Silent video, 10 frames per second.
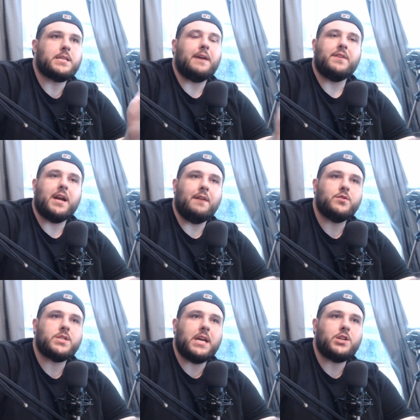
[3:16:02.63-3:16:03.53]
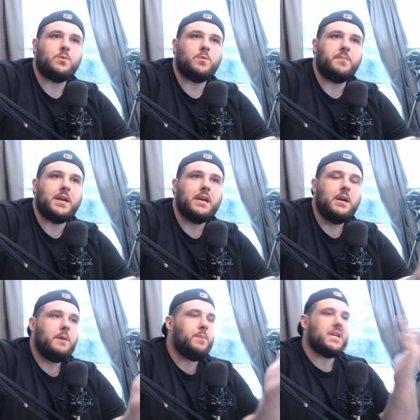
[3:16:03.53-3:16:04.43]
to have a conversation with me,
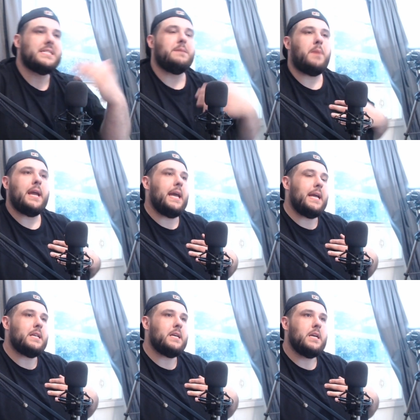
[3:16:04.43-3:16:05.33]
because in my head,